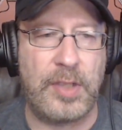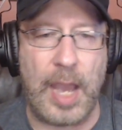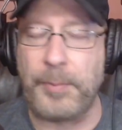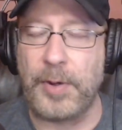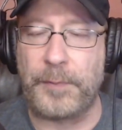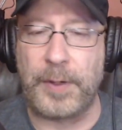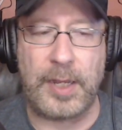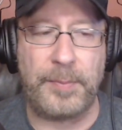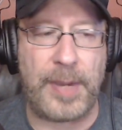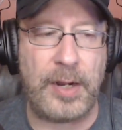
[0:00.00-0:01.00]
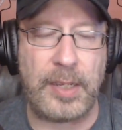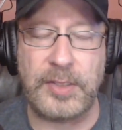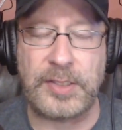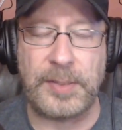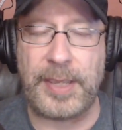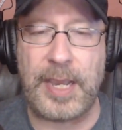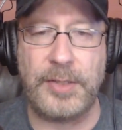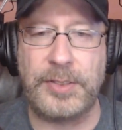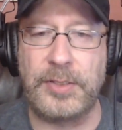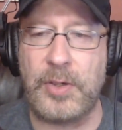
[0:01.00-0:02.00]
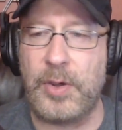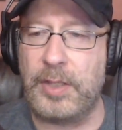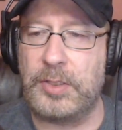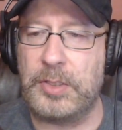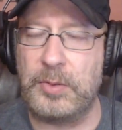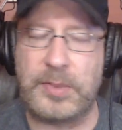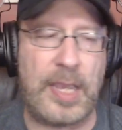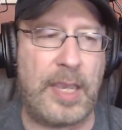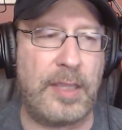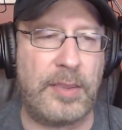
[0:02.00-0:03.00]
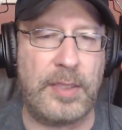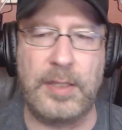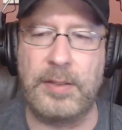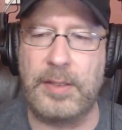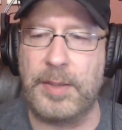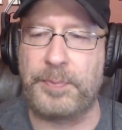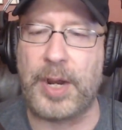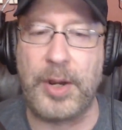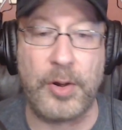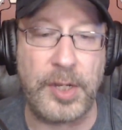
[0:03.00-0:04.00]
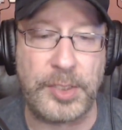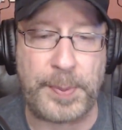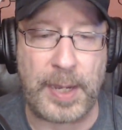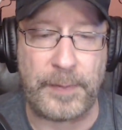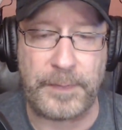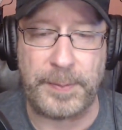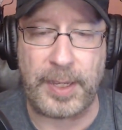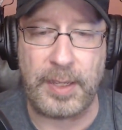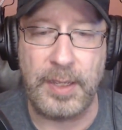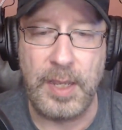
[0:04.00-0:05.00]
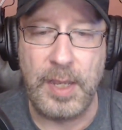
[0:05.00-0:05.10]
I'm going to forget about it because something else is going to take the priority spot for me.